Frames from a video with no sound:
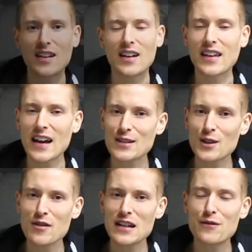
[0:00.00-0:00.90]
Okay, so
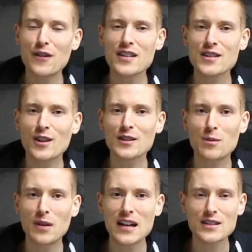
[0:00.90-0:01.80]
a really fun song to
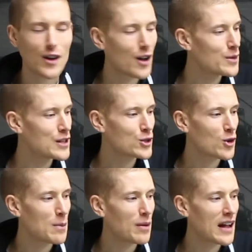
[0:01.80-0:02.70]
play, so I hope you
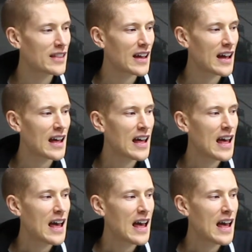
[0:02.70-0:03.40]
enjoy playing that.